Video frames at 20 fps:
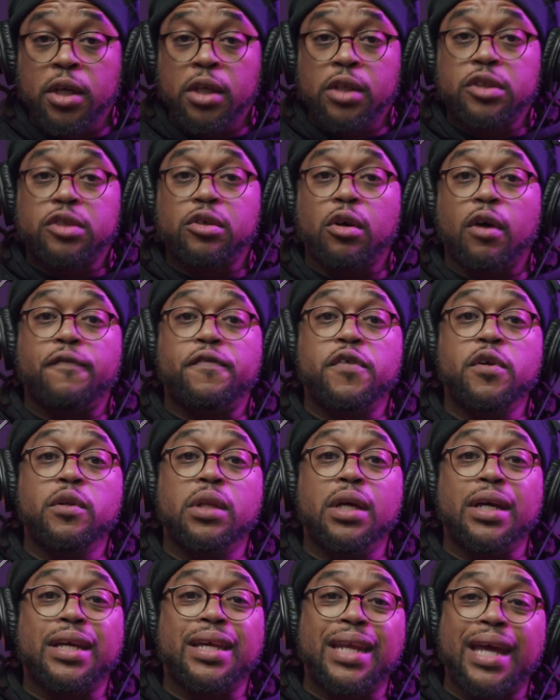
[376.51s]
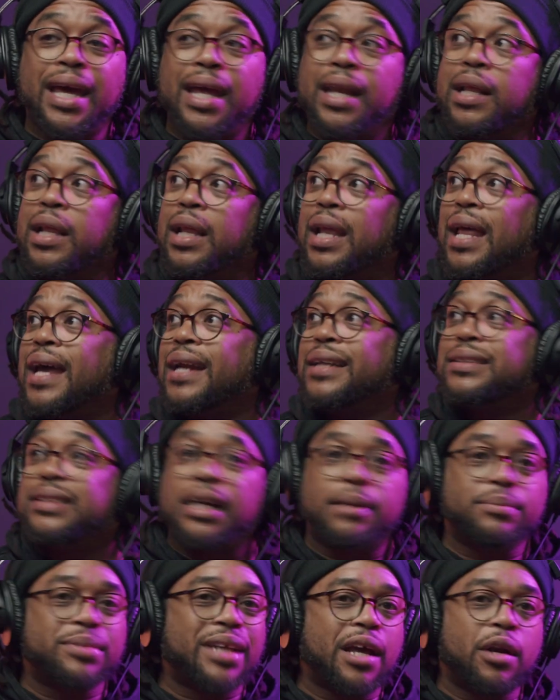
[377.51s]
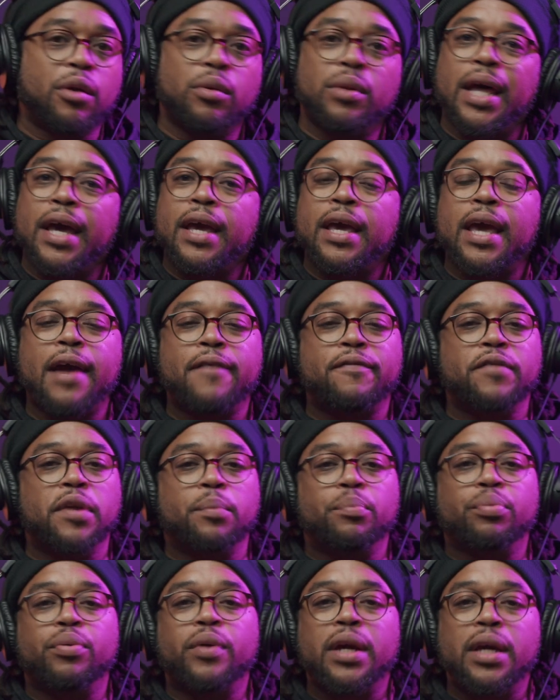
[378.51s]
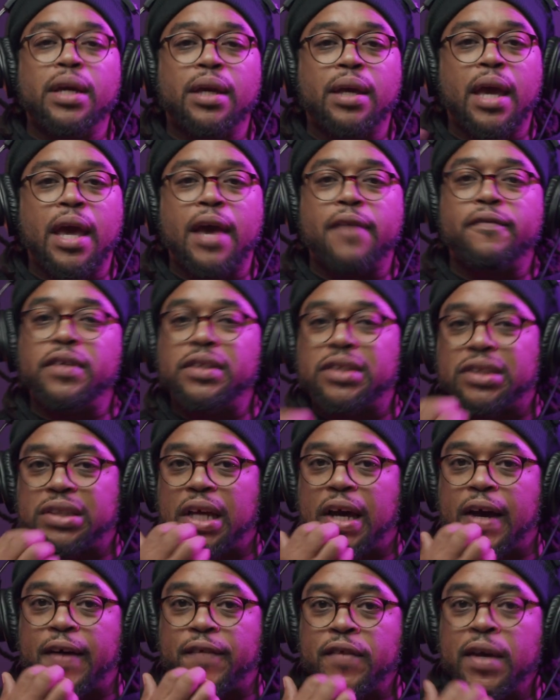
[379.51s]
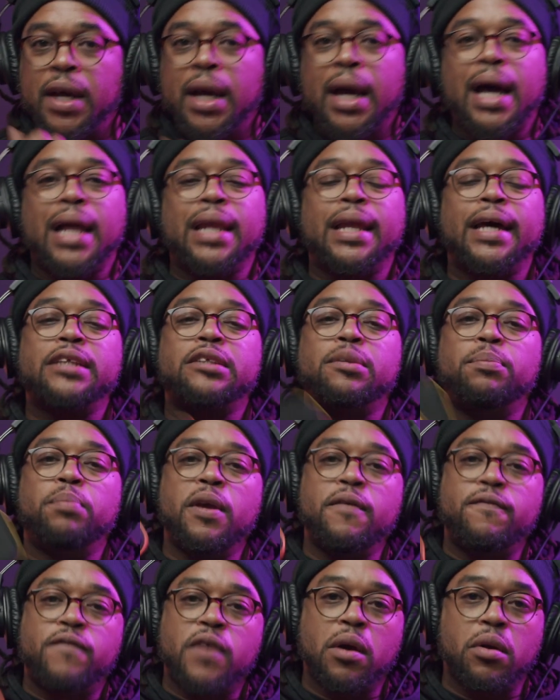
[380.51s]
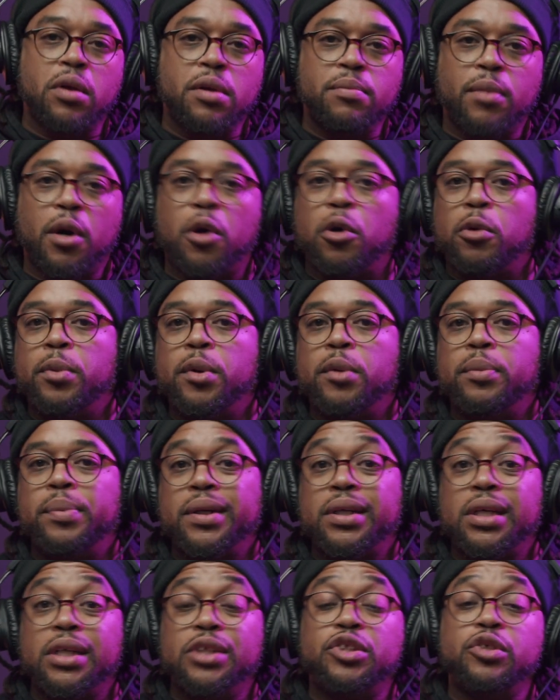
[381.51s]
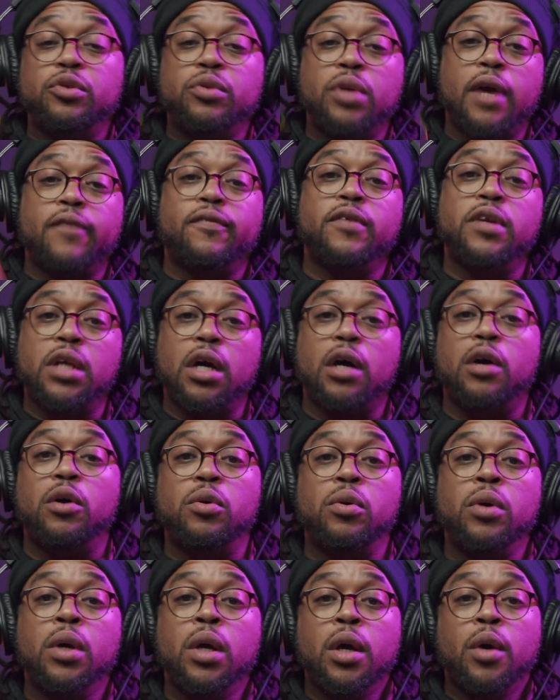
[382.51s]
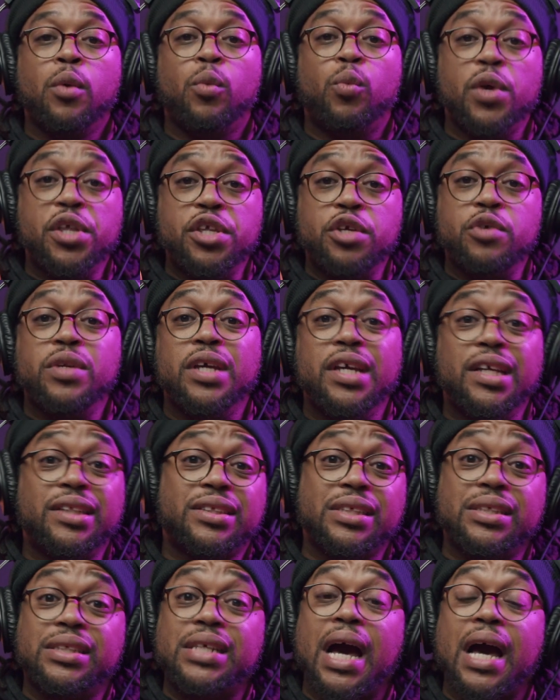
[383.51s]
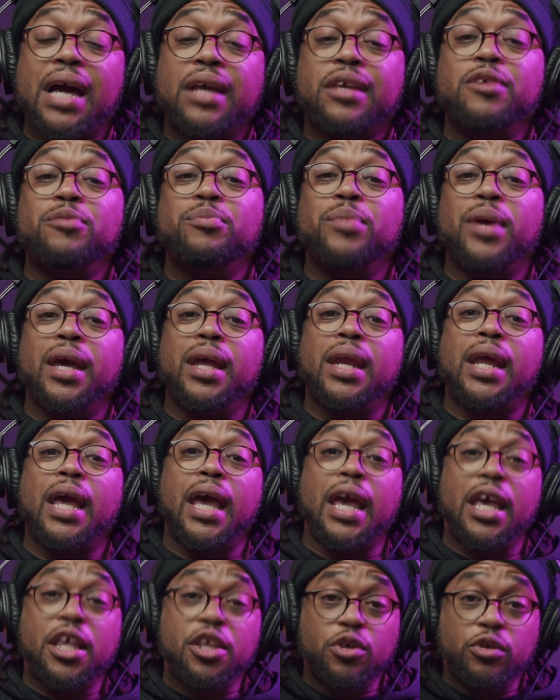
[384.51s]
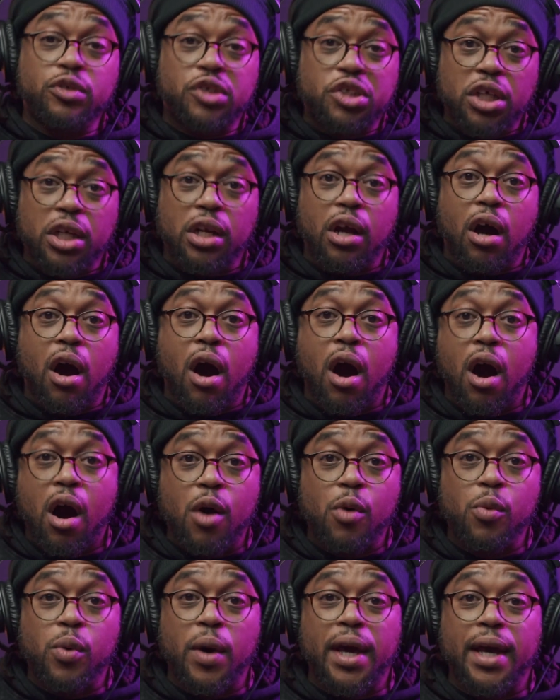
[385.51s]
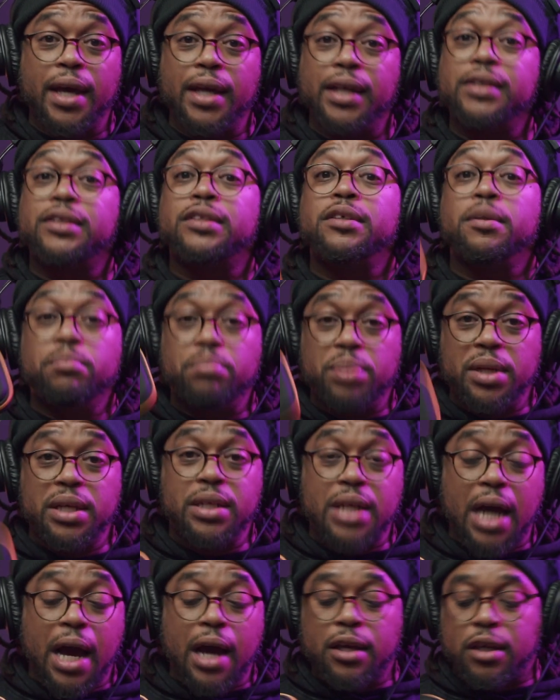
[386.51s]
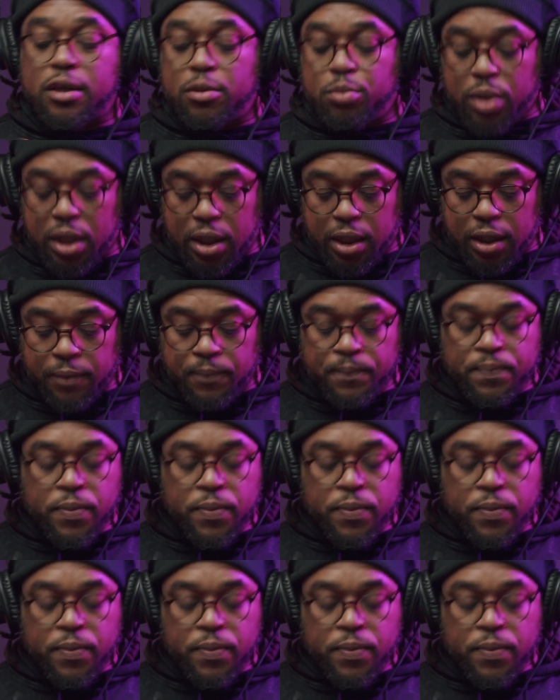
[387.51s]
So if you're looking at, a lot of times I don't like having to bring heavy stuff. I like to be very mobile, because you never know when you need to document, and you should always be documenting.